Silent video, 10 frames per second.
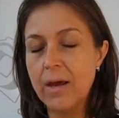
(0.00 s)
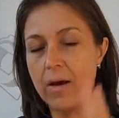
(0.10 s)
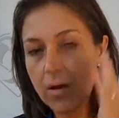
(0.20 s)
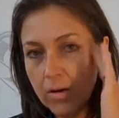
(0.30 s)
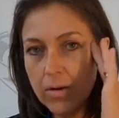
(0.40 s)

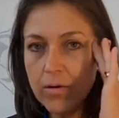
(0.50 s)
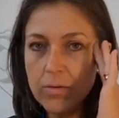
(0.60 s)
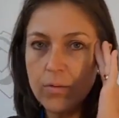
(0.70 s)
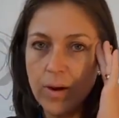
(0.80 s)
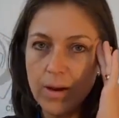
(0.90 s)

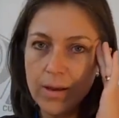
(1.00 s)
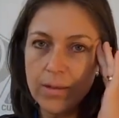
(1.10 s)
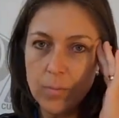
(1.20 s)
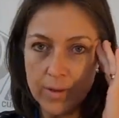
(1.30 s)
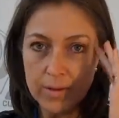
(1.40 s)
oh,
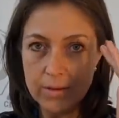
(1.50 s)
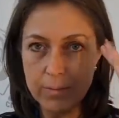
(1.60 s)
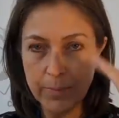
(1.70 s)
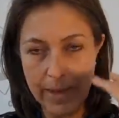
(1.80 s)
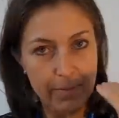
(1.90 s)
I will be